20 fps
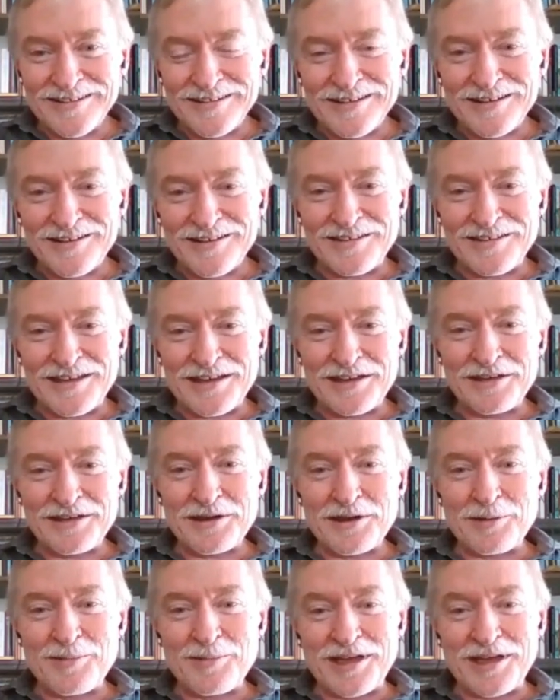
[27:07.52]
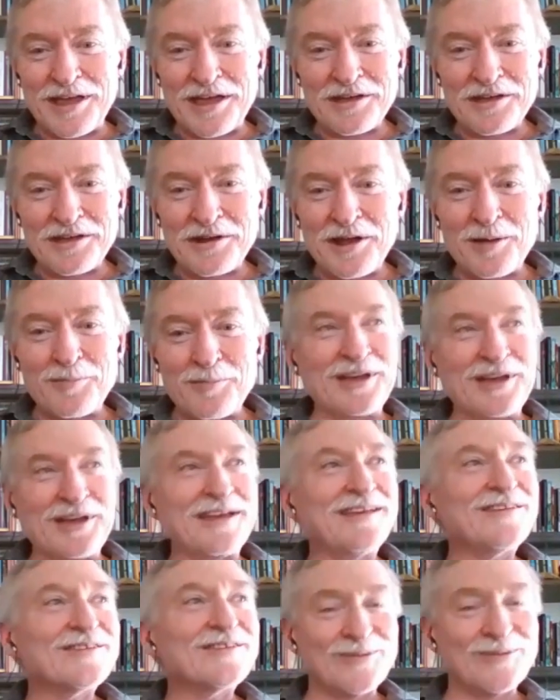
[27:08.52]
Bingo. Economic, economic
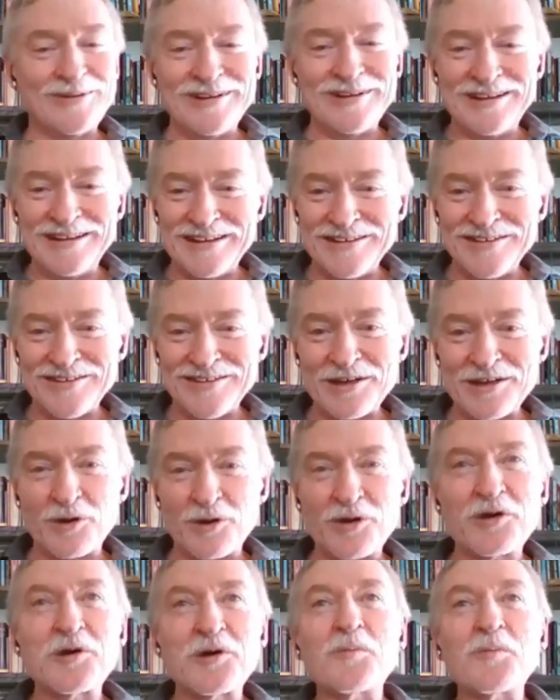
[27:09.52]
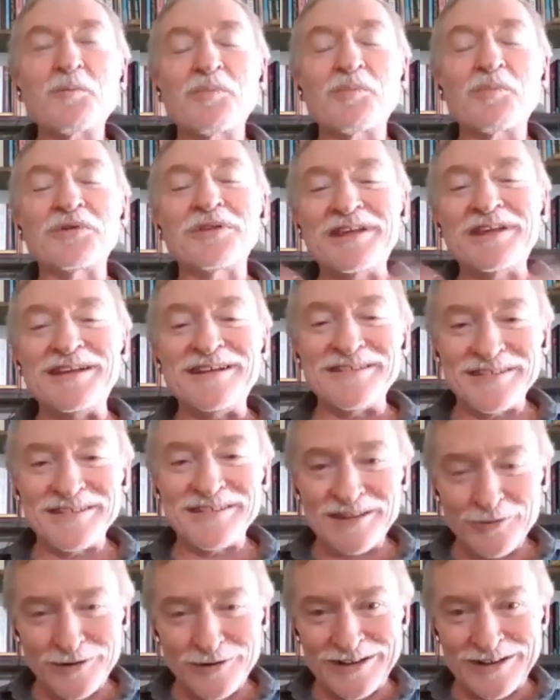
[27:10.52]
history is like
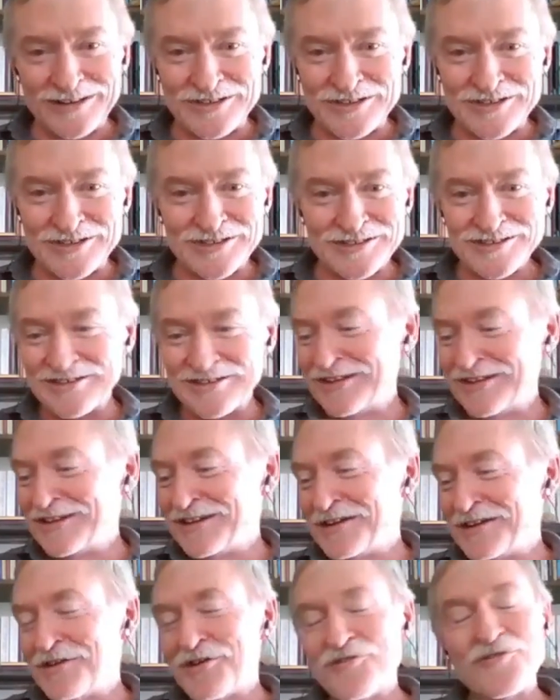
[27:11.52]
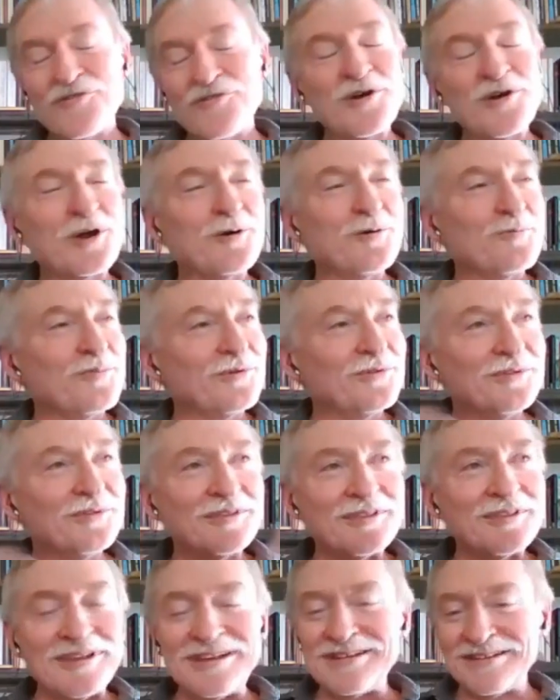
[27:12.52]
completely rich,
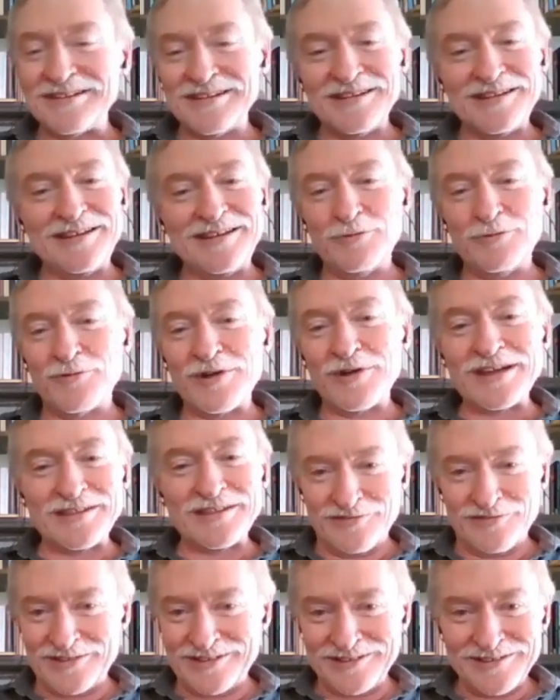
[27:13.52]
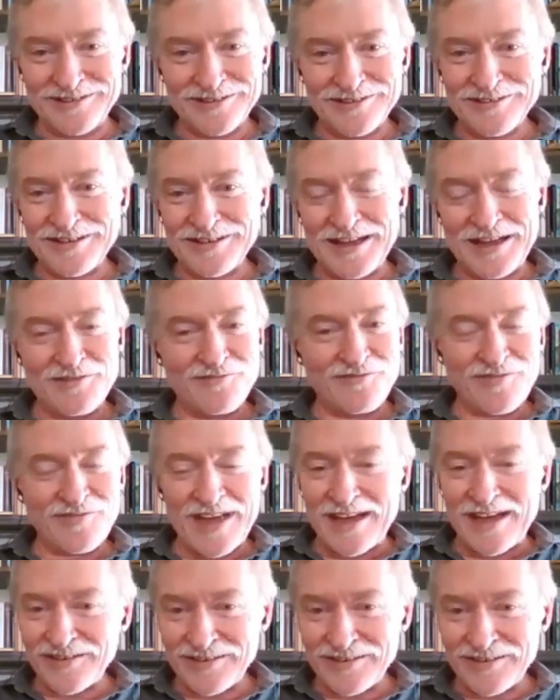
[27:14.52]
completely relevant and
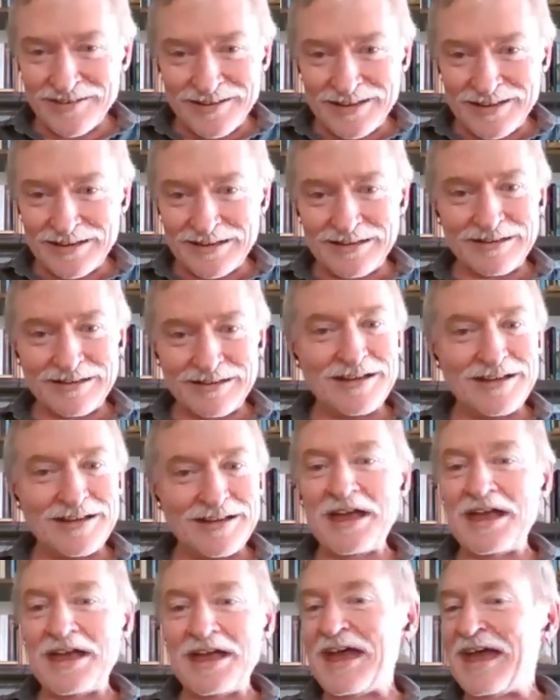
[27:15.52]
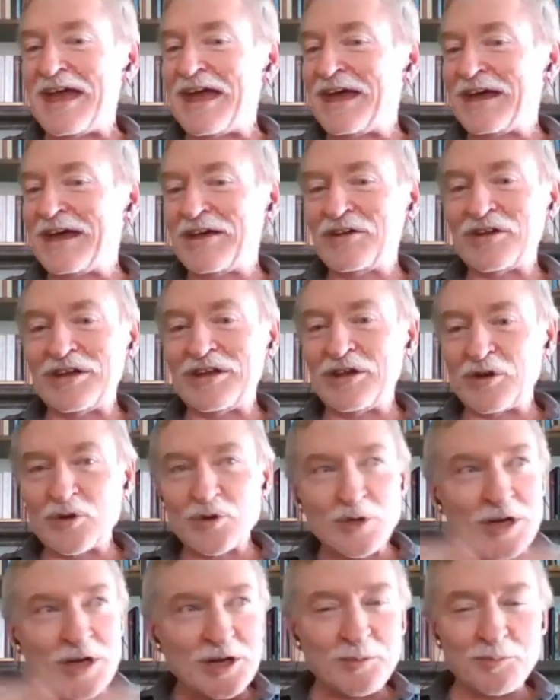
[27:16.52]
fascinating and
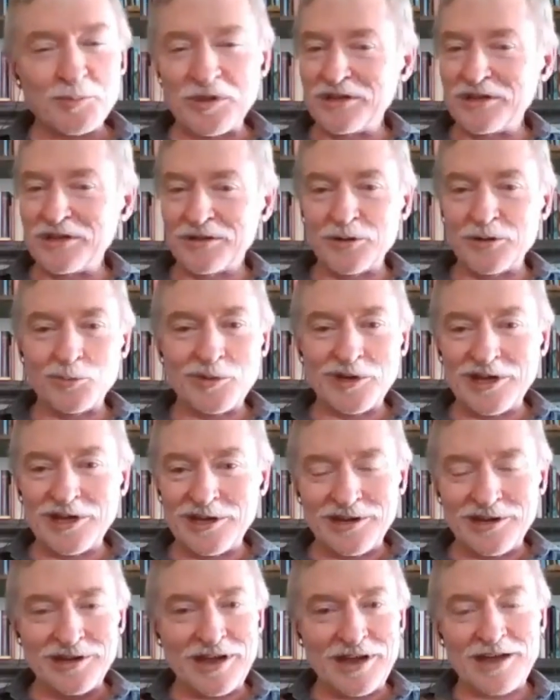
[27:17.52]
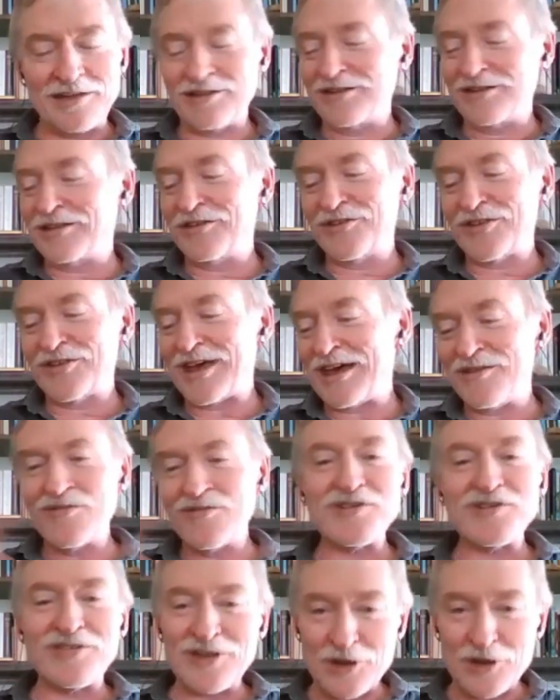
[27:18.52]
incredibly illuminating, and like there's
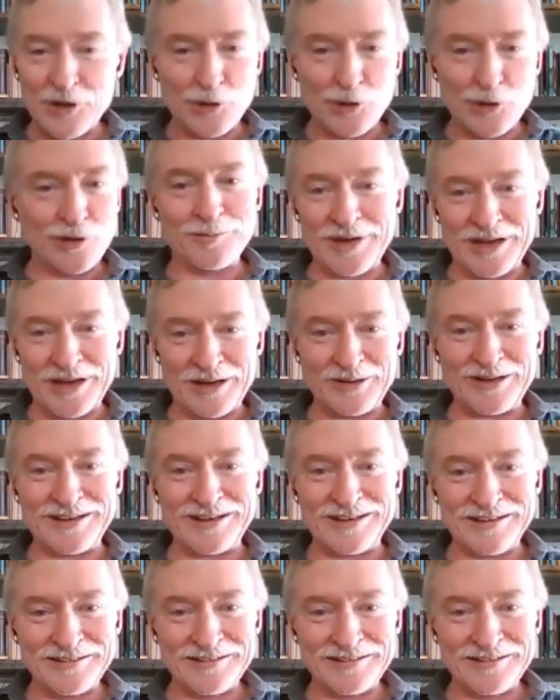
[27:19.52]
everything good about it,